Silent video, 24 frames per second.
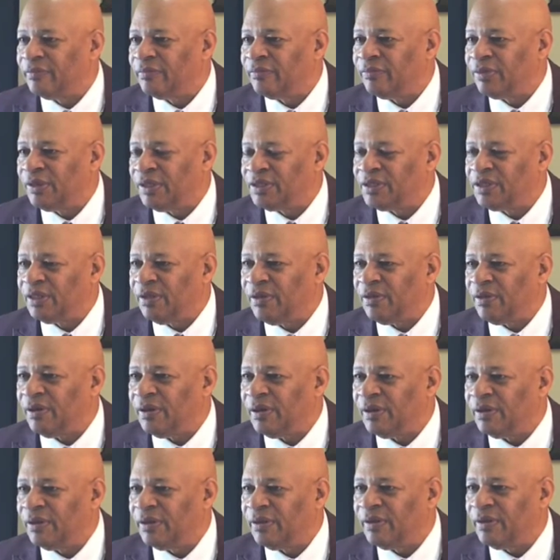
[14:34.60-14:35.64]
Praise the Lord.
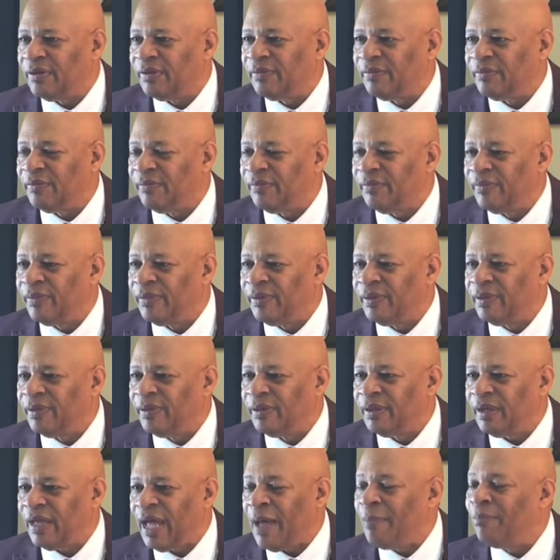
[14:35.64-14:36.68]

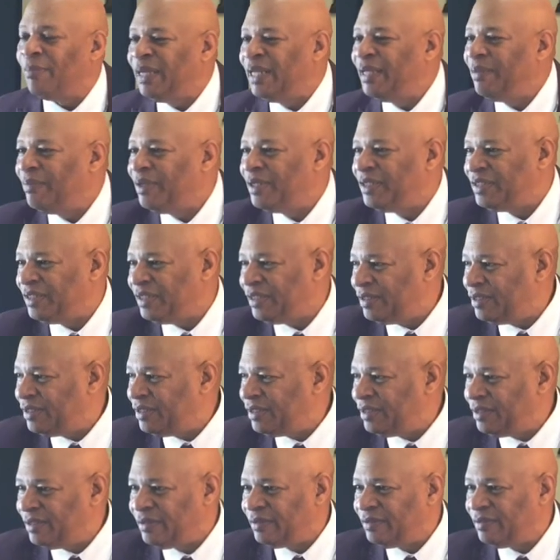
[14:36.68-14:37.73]
I'm limited.
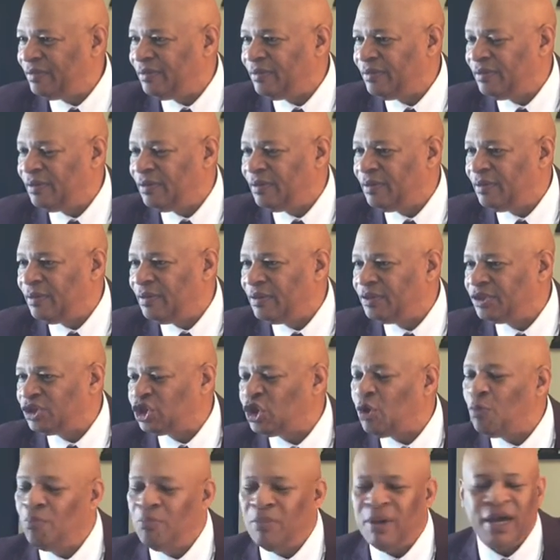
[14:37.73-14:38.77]
So
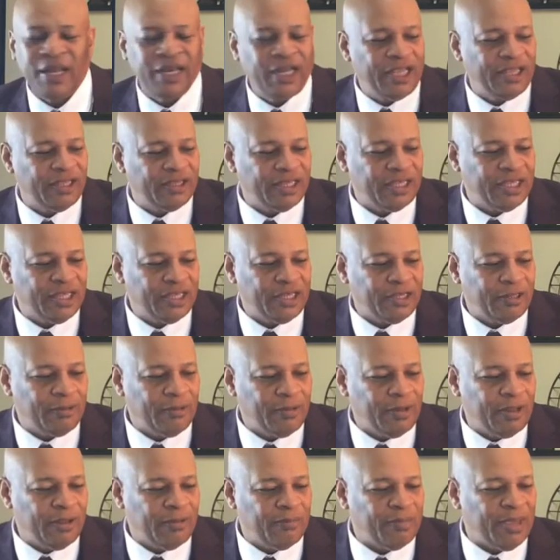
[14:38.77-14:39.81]
money
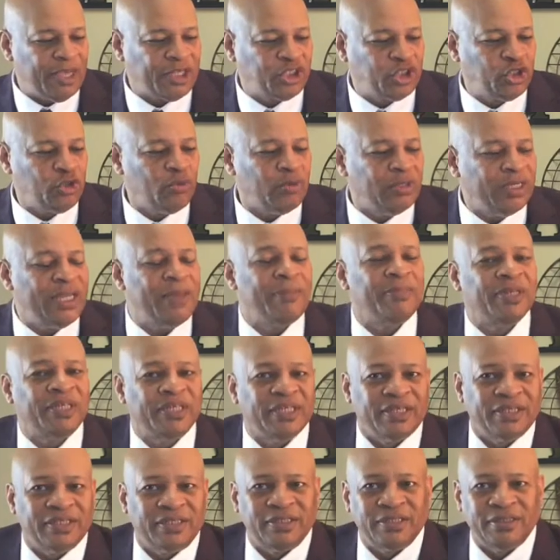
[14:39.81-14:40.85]
makes you
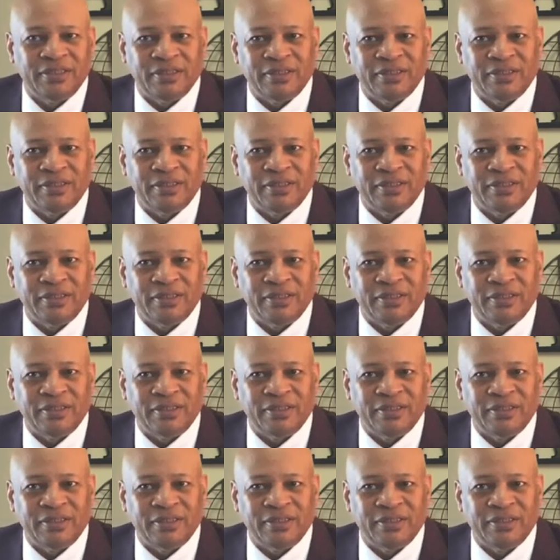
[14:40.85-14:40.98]
limited.